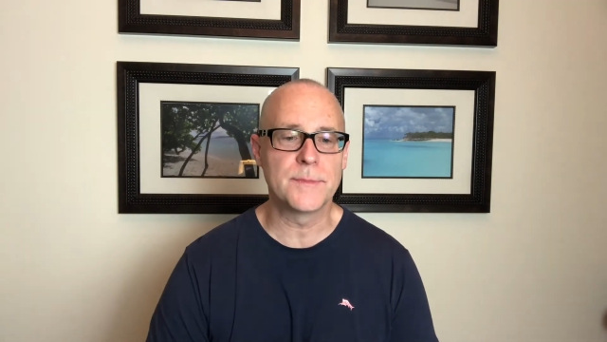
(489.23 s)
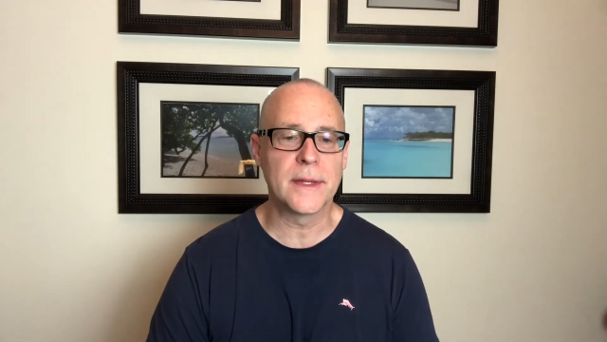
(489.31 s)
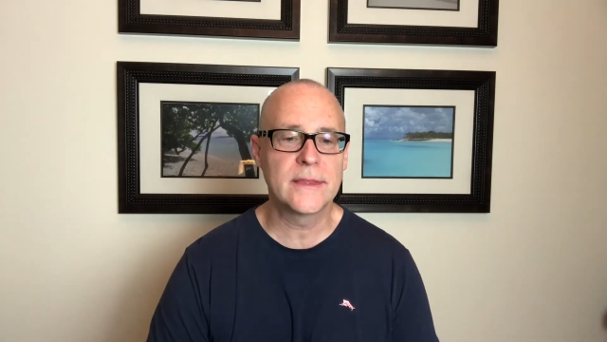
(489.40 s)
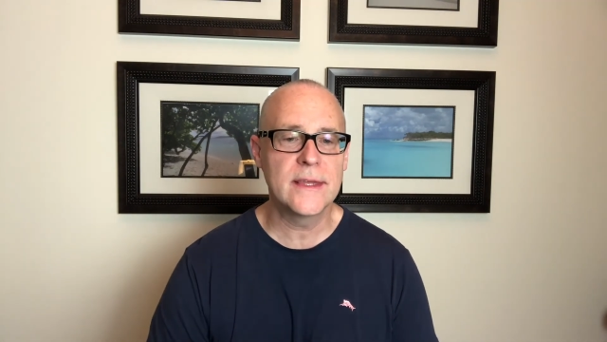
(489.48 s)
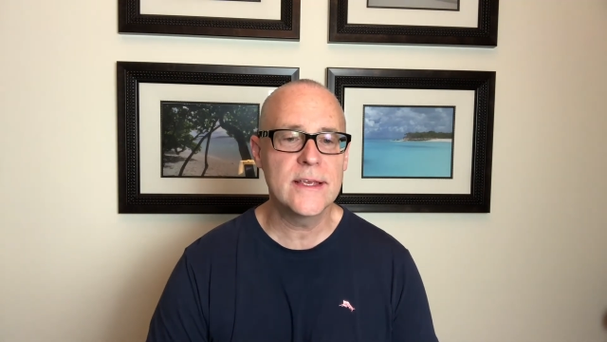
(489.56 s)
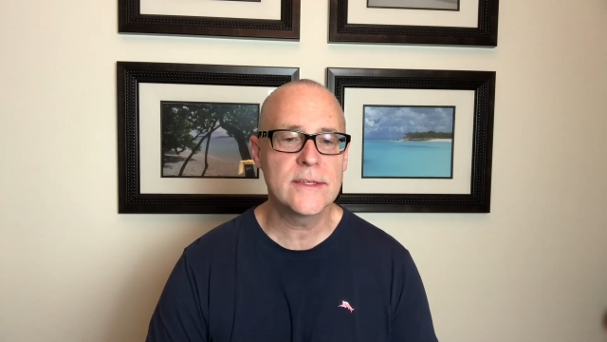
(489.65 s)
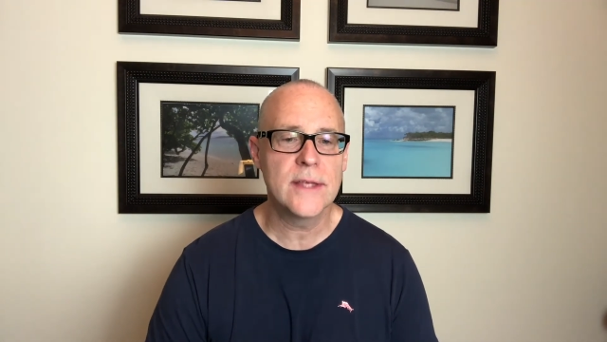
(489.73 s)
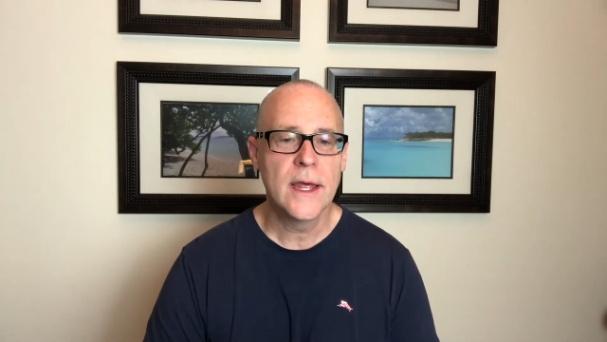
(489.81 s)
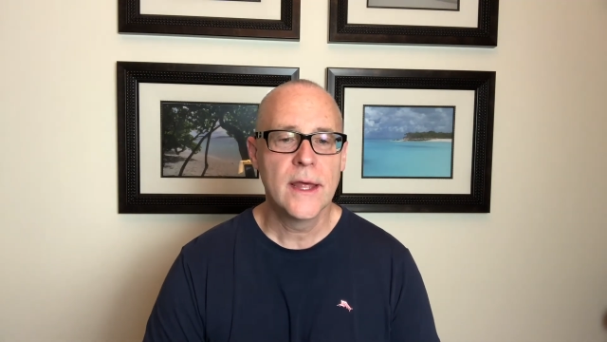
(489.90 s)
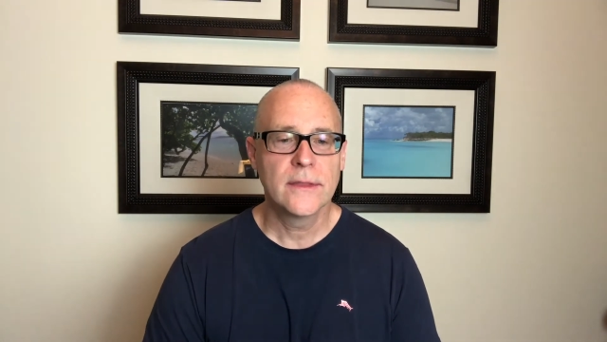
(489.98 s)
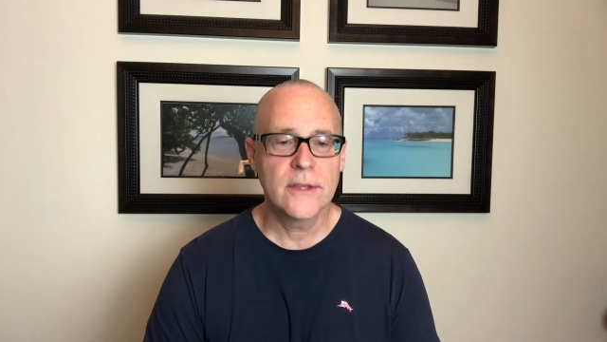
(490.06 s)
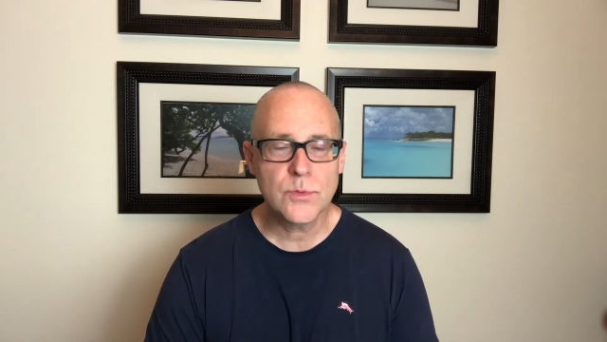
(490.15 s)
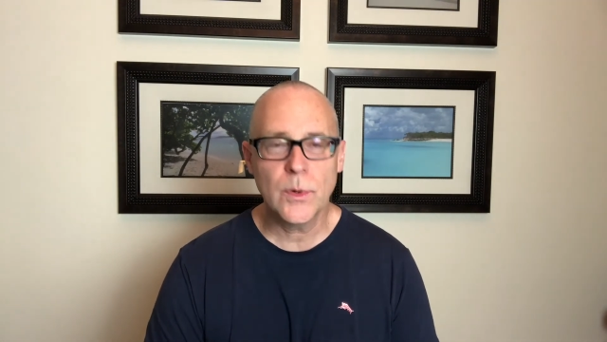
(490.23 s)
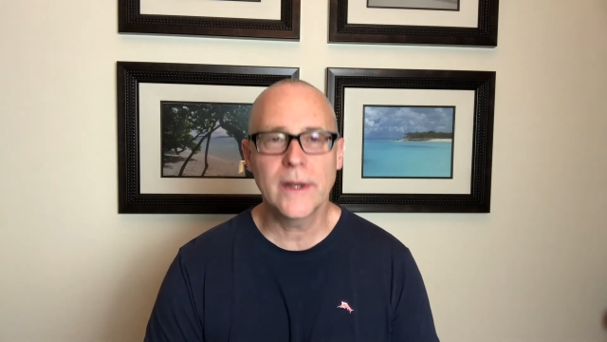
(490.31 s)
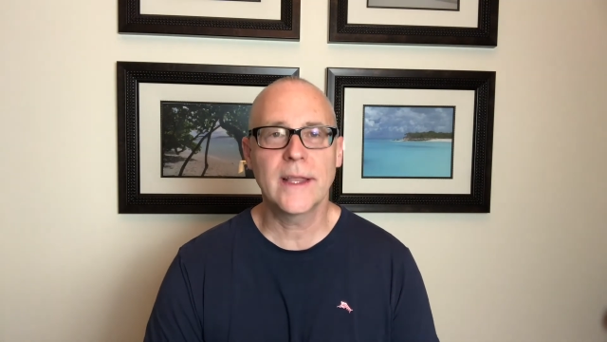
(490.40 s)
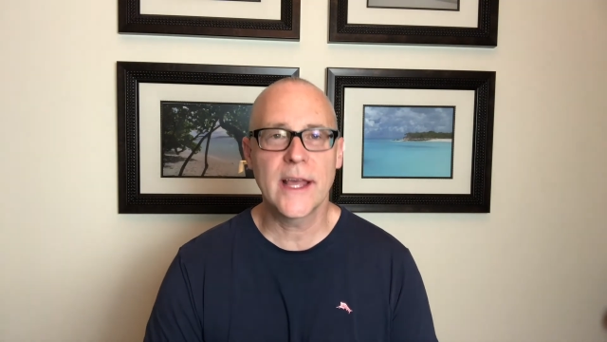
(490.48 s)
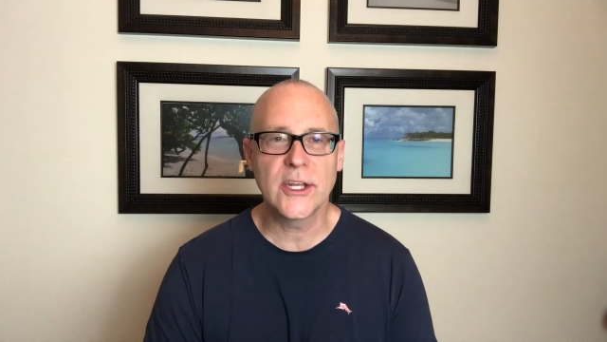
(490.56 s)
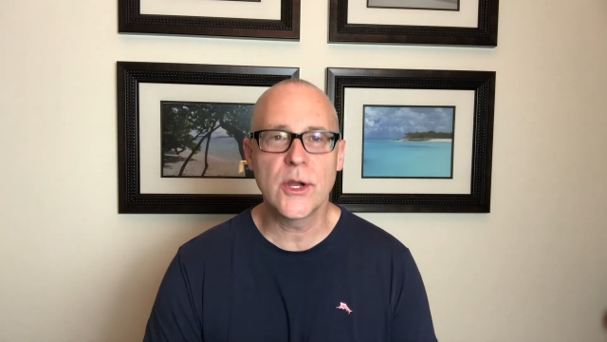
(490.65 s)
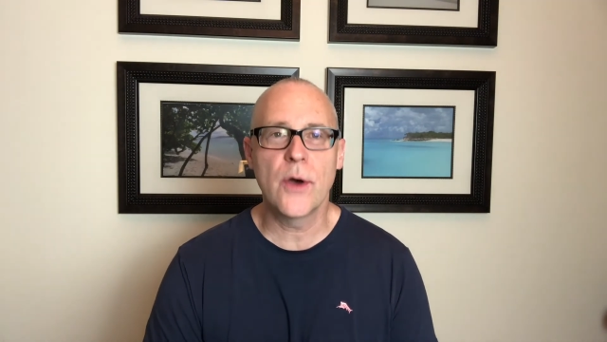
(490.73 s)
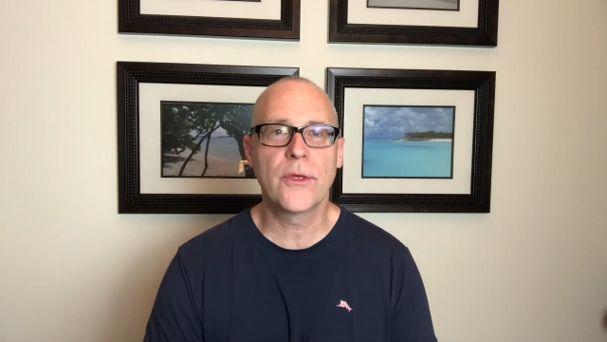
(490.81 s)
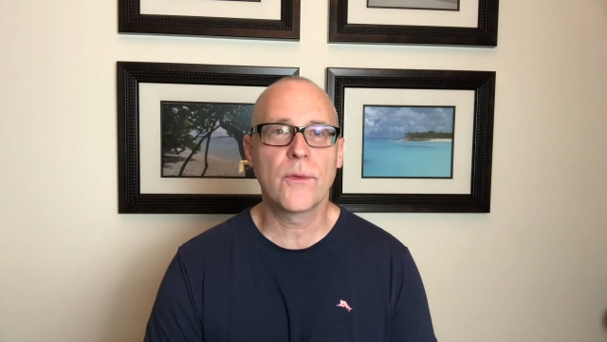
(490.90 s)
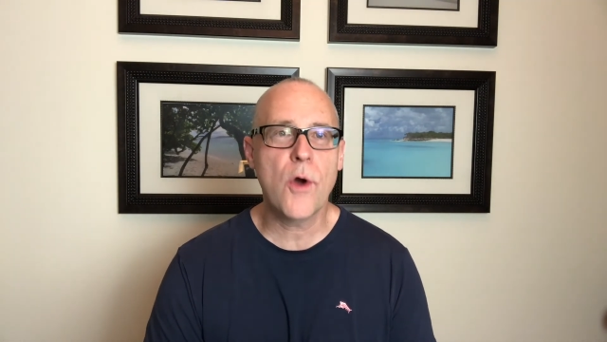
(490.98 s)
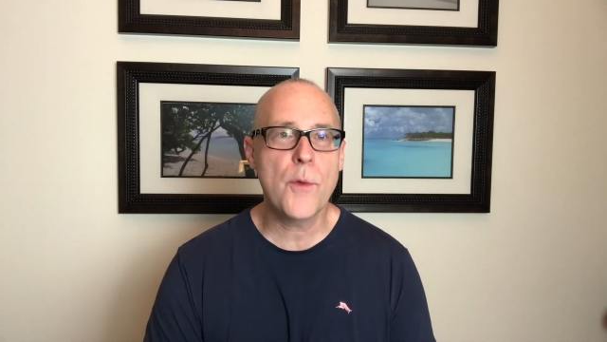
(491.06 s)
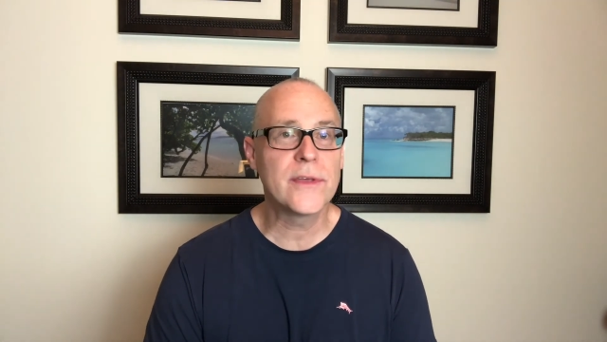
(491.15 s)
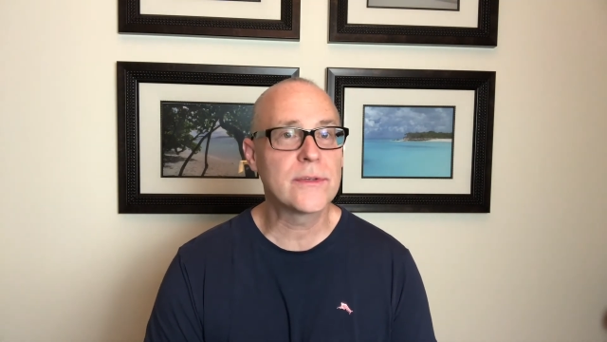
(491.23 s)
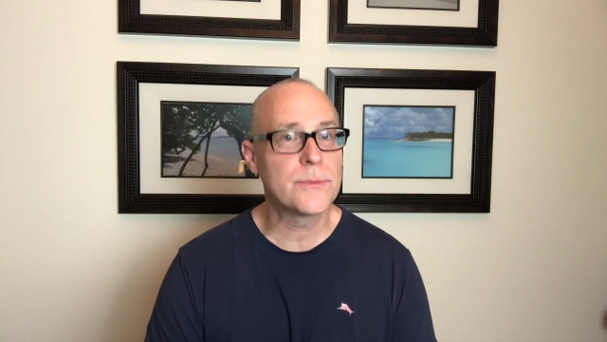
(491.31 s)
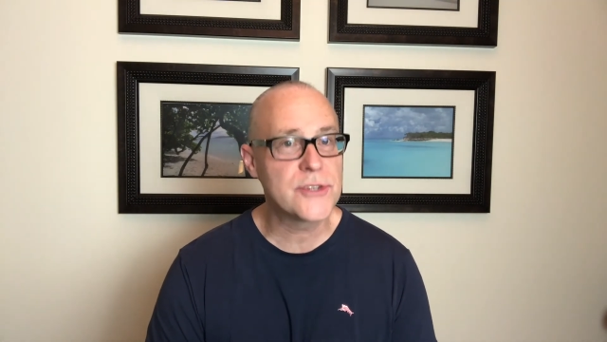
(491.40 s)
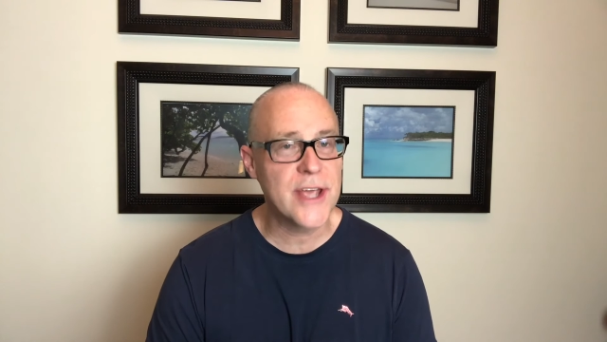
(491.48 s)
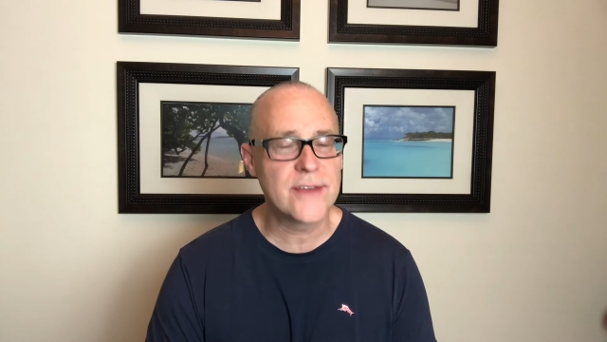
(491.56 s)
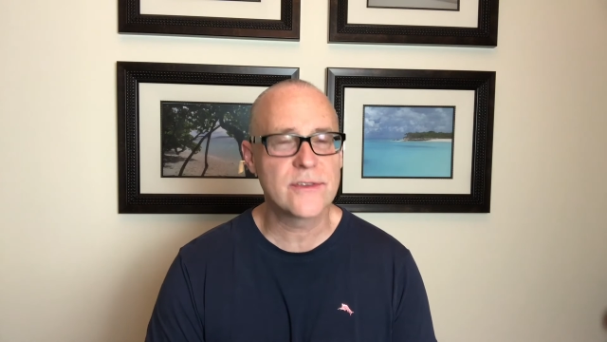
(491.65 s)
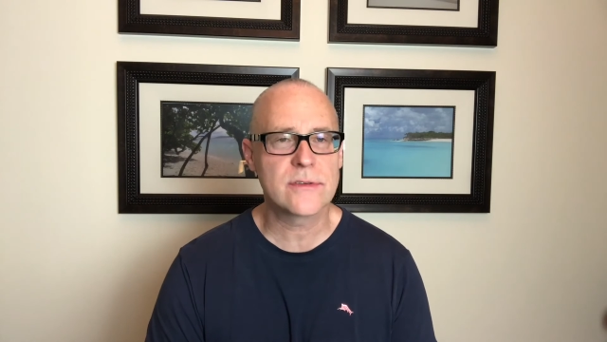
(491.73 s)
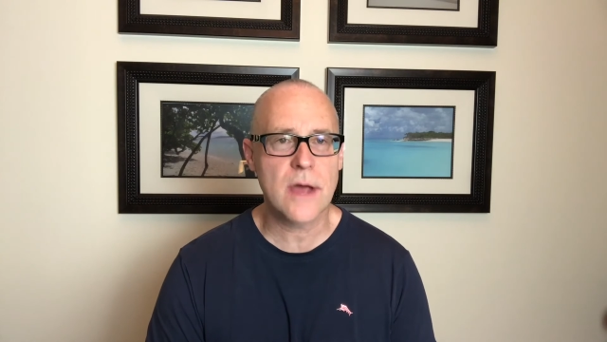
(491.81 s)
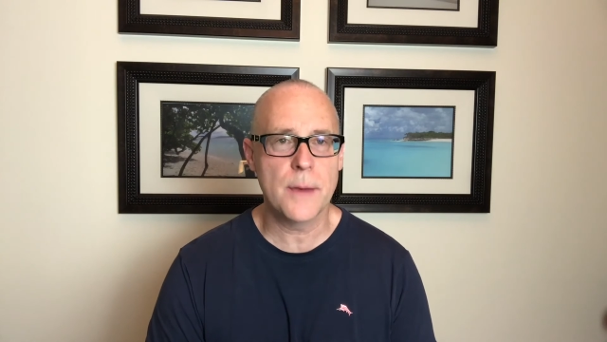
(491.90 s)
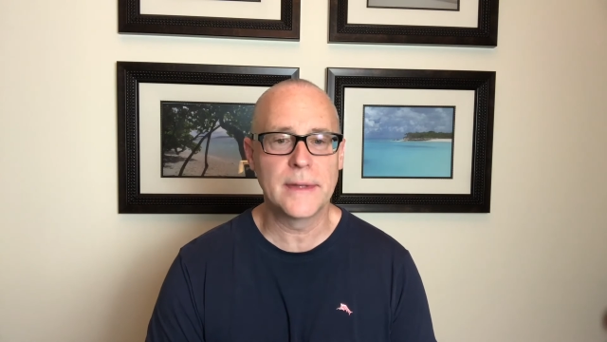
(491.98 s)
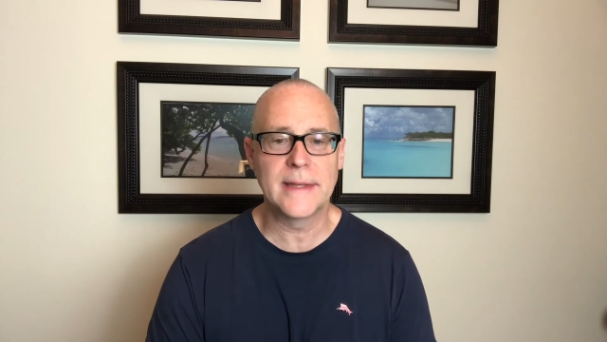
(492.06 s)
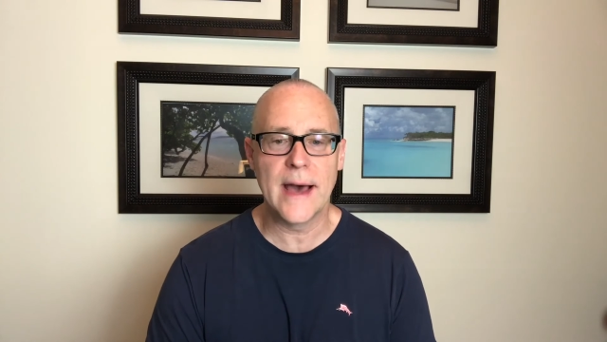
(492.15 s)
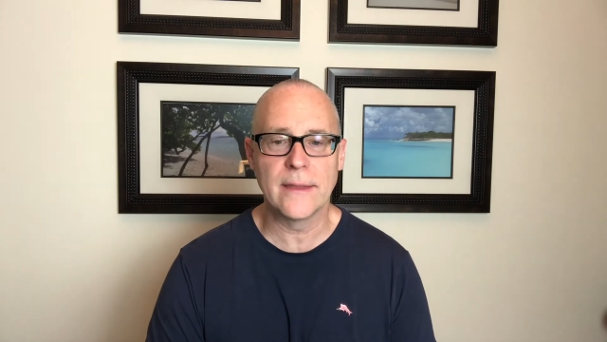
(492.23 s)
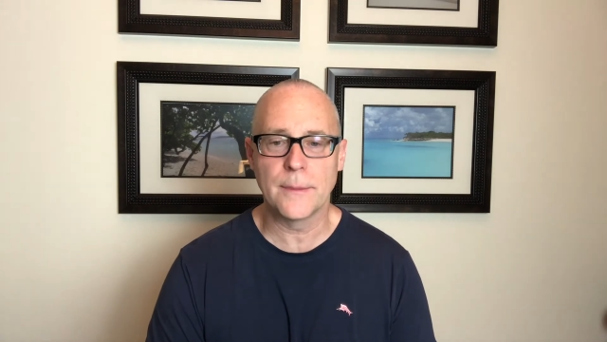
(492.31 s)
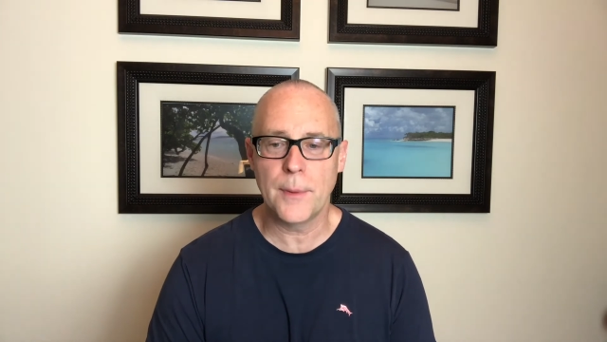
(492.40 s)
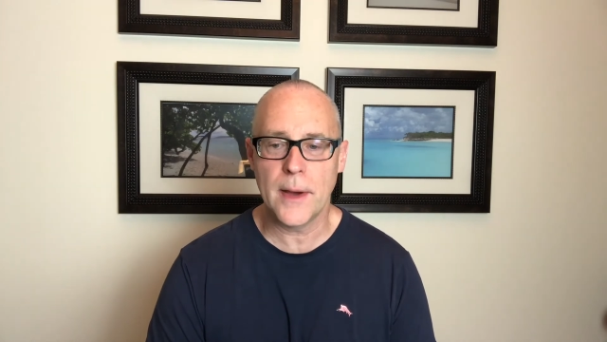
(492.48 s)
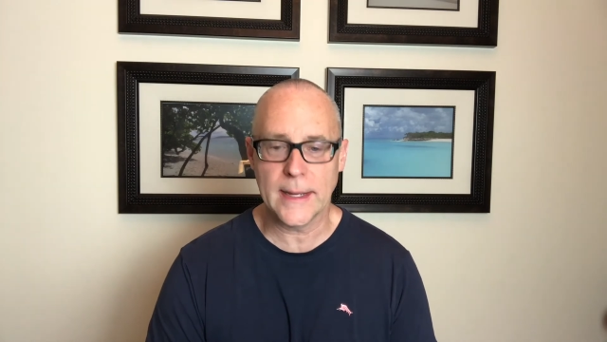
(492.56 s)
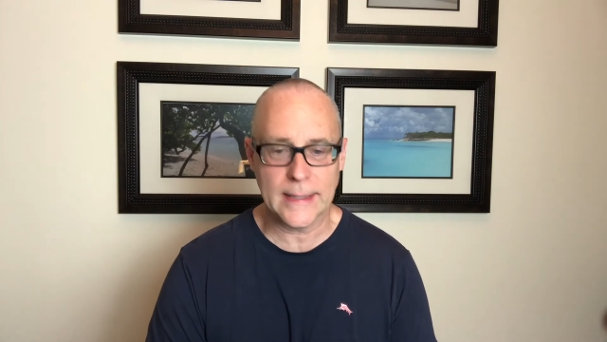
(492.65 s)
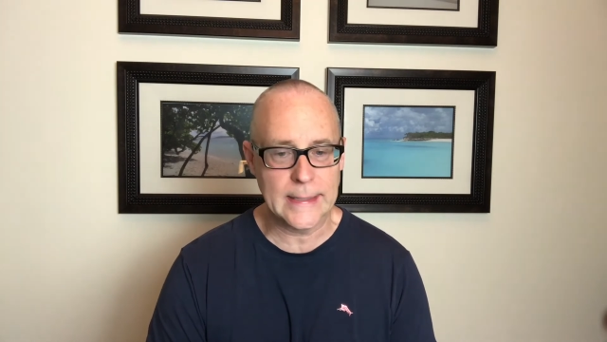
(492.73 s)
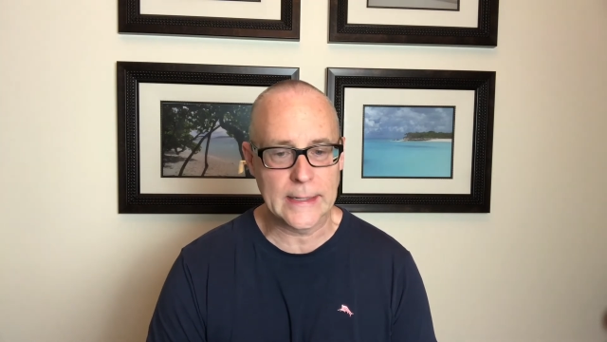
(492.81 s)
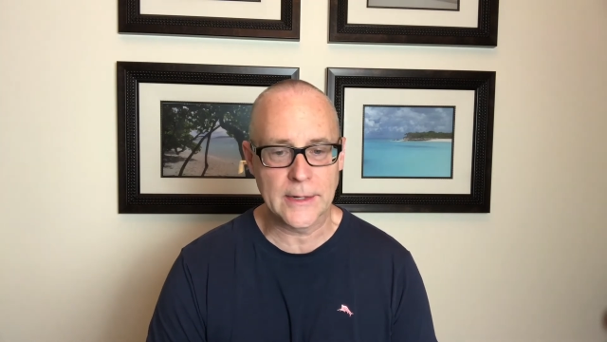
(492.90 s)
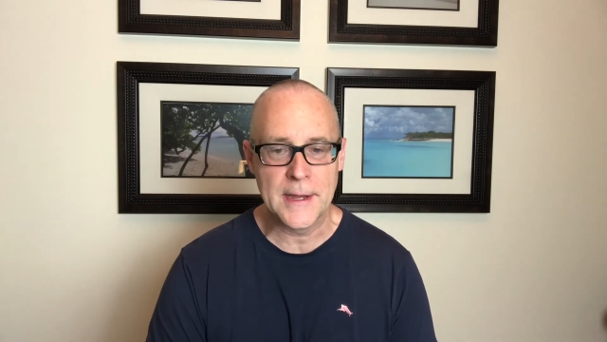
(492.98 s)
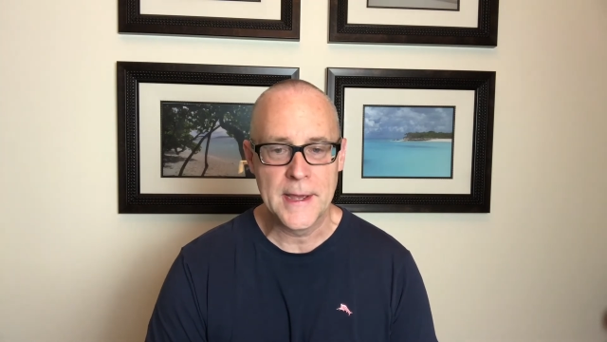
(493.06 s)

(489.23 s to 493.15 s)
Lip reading: But these, just wanted to let you know, there will be some changes coming down the pike here.